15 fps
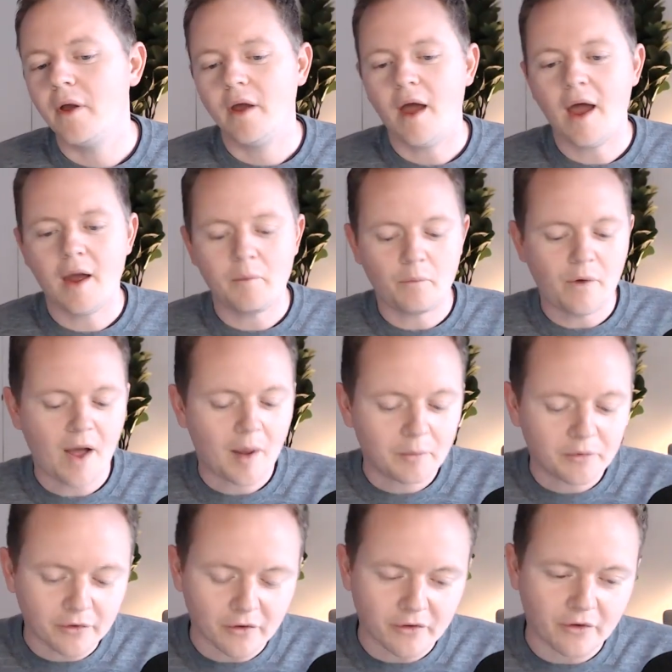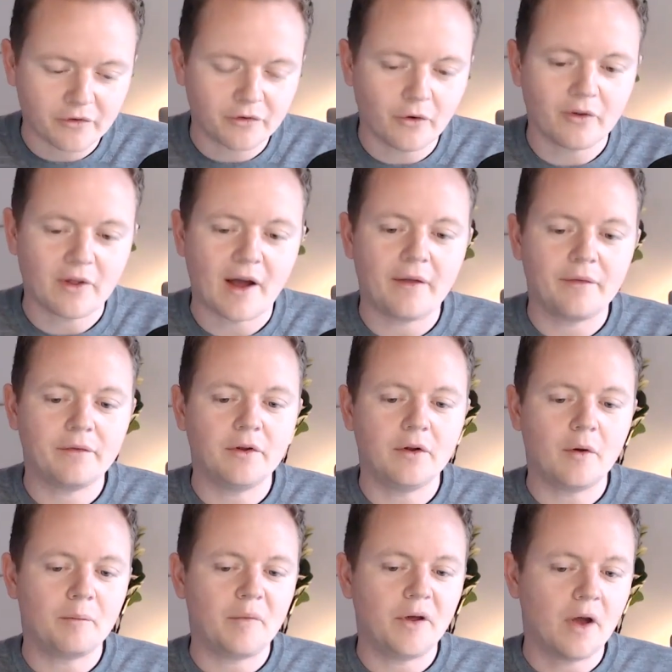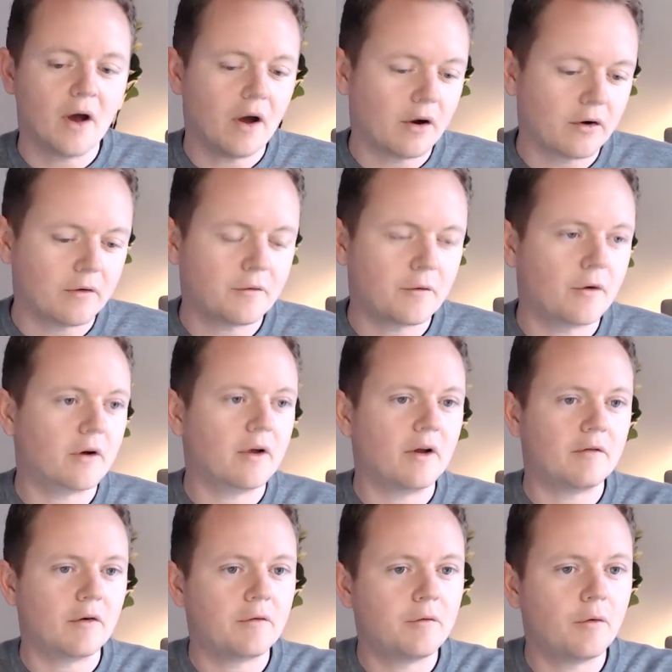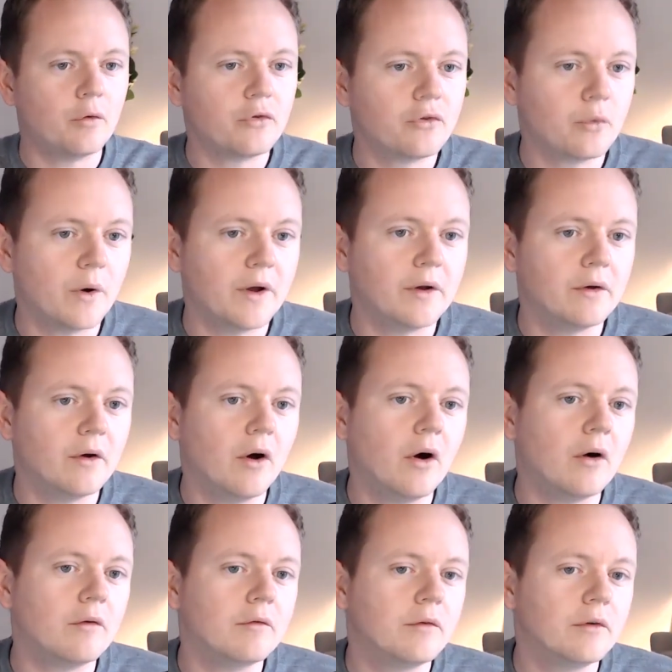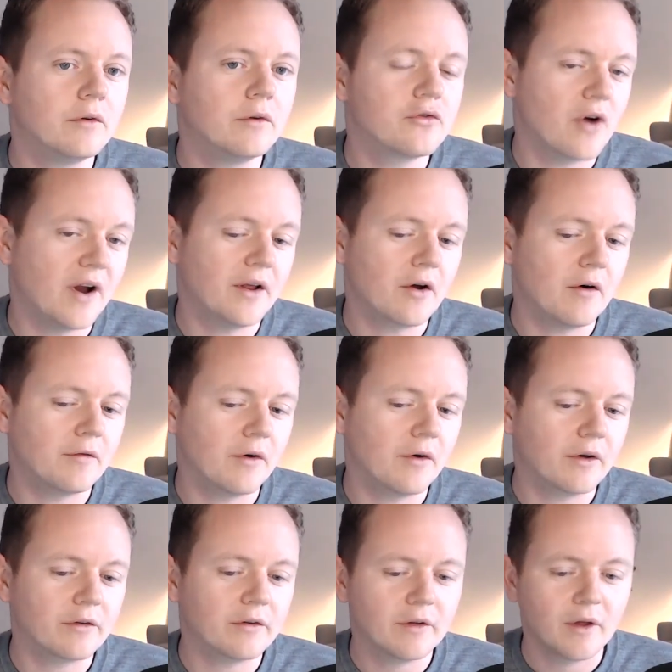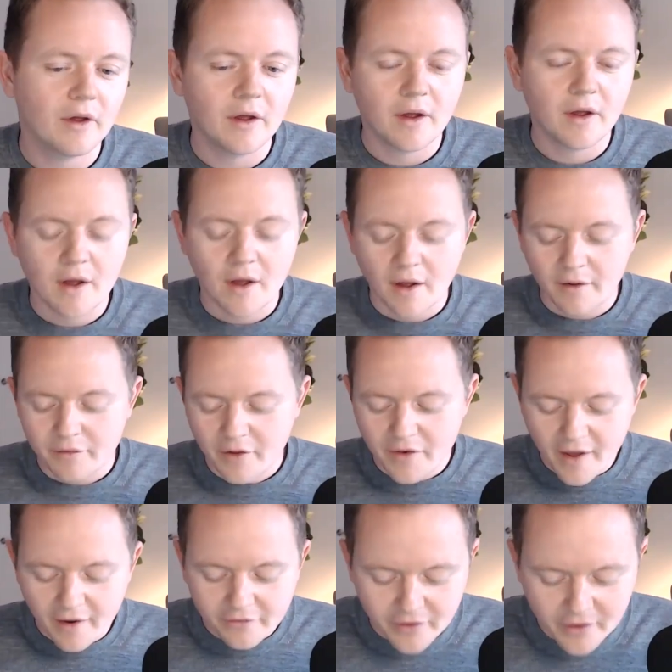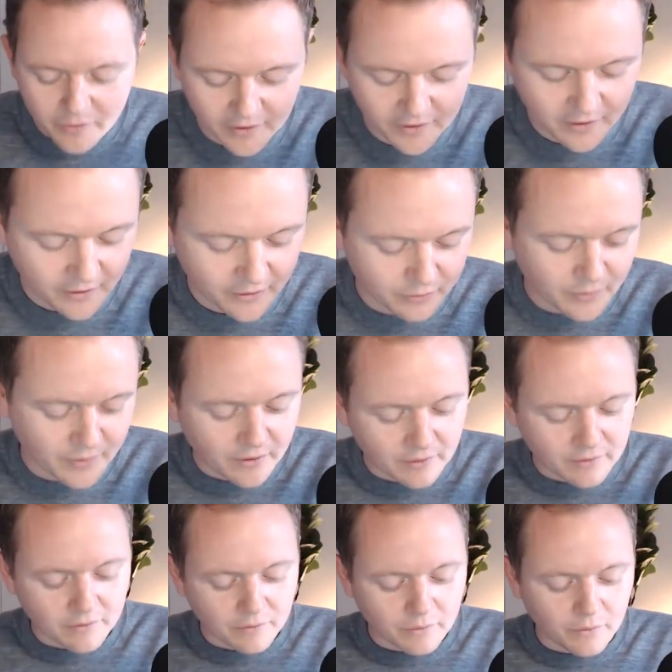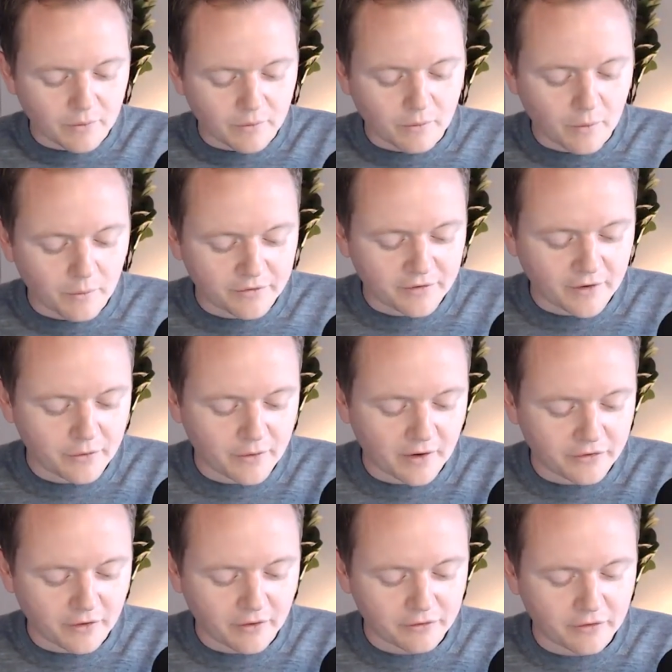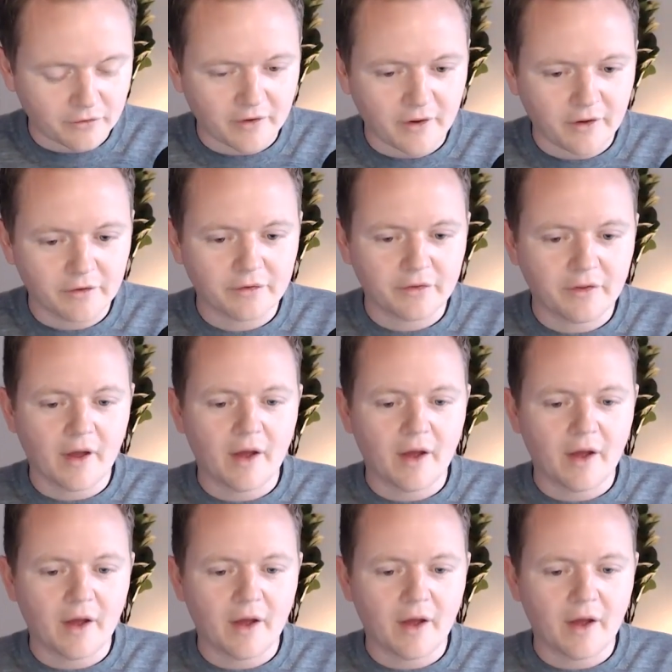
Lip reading: And absolutely saw that, big hunger for a kind of a full suite of training offerings. The next thing we did is what we said to ourselves is